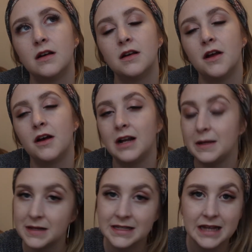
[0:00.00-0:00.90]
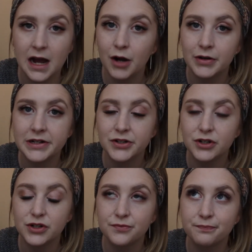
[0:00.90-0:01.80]
an early
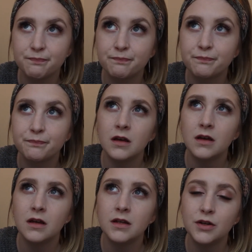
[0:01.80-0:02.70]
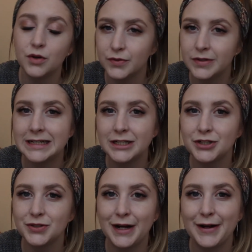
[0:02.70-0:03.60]
miscarriage and you're not really
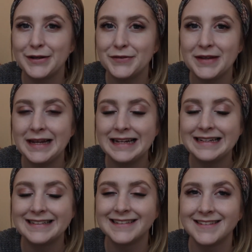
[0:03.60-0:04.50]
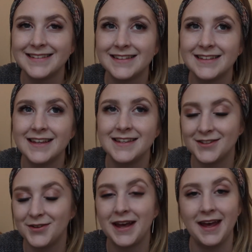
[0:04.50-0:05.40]
sure how you're feeling, it's
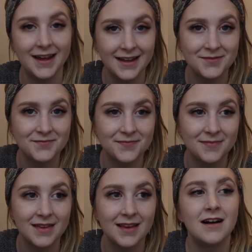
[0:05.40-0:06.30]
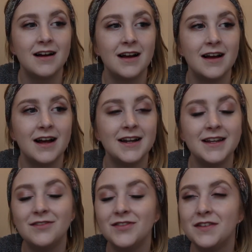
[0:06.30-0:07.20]
okay. And
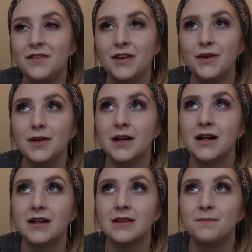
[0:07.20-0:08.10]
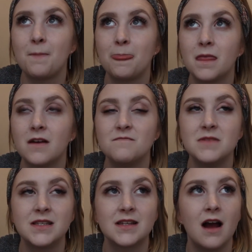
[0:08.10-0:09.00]
even if you have
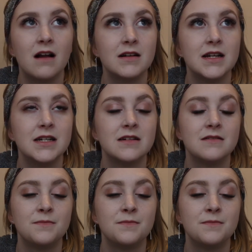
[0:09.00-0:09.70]
miscarried